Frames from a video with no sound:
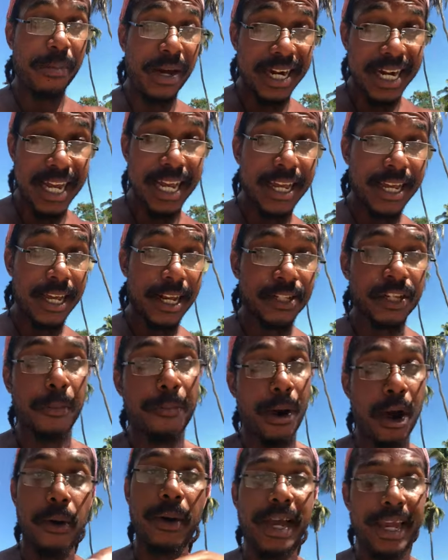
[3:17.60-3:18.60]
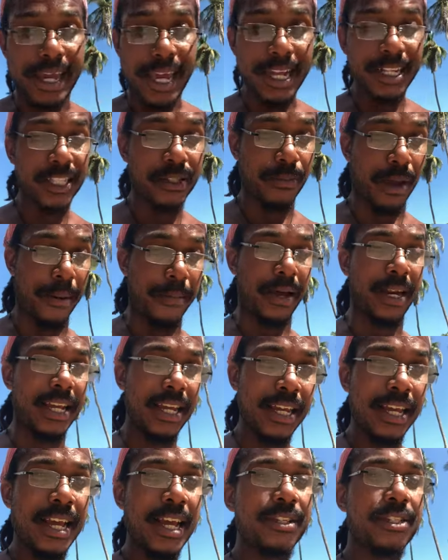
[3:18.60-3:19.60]
money to borrow against my money
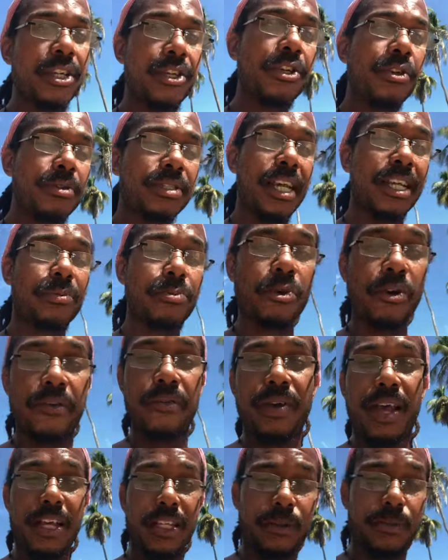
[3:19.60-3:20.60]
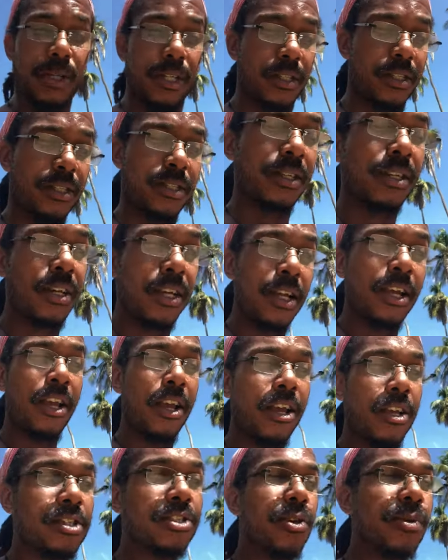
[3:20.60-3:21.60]
to use as more investments.
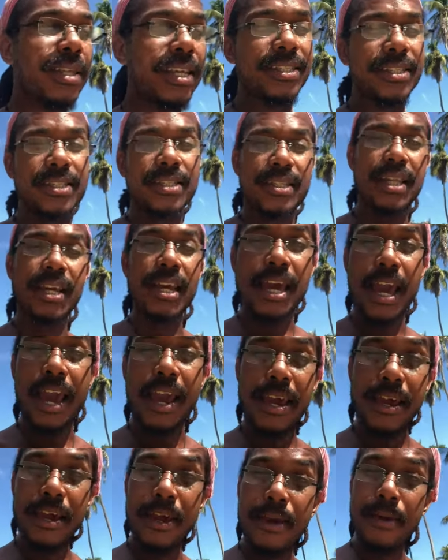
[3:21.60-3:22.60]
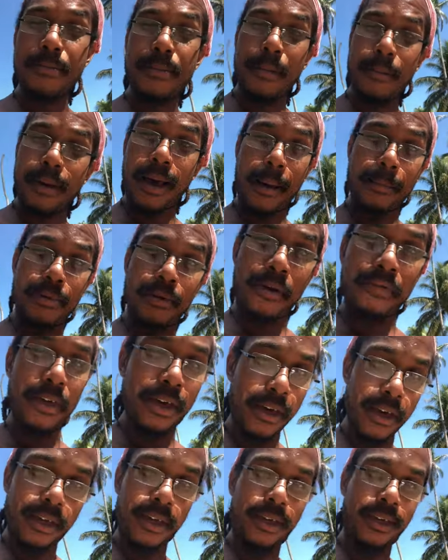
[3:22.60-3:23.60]
So this is the game, my
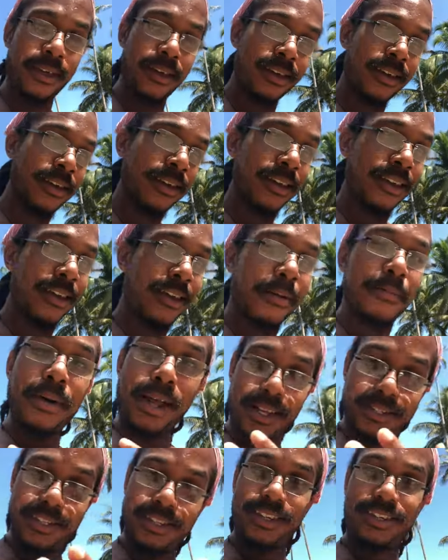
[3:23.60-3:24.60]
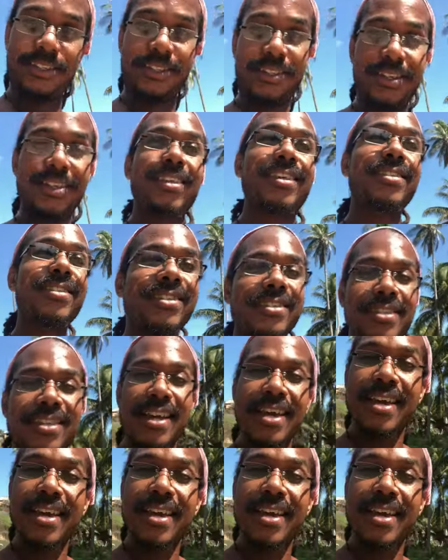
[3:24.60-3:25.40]
brother, my sister. This is the